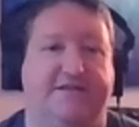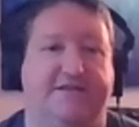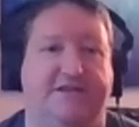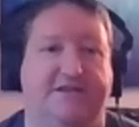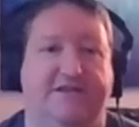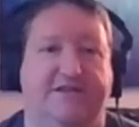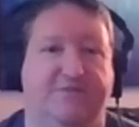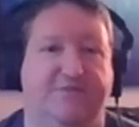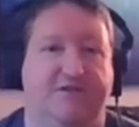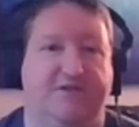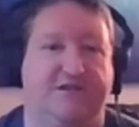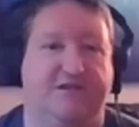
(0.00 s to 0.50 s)
to
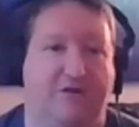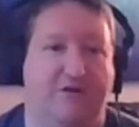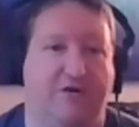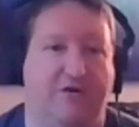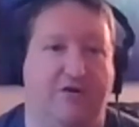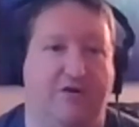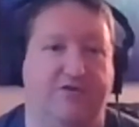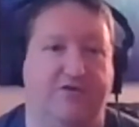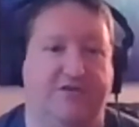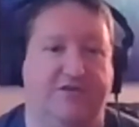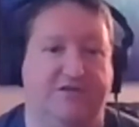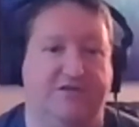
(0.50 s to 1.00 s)
these
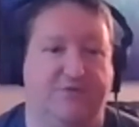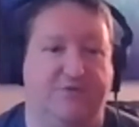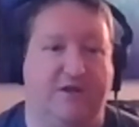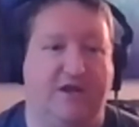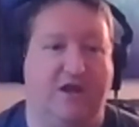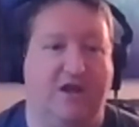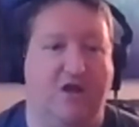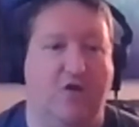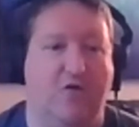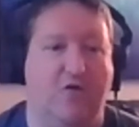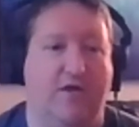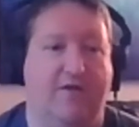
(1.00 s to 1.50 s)
materials as we
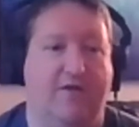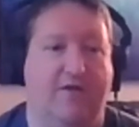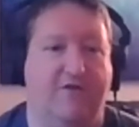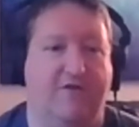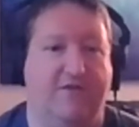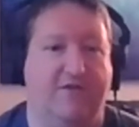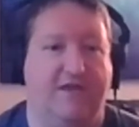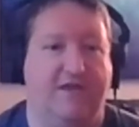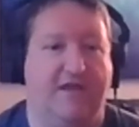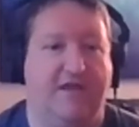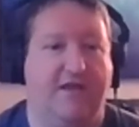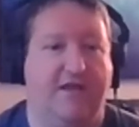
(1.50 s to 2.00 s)
go and
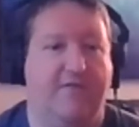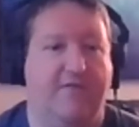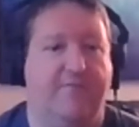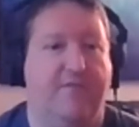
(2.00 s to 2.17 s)
everything.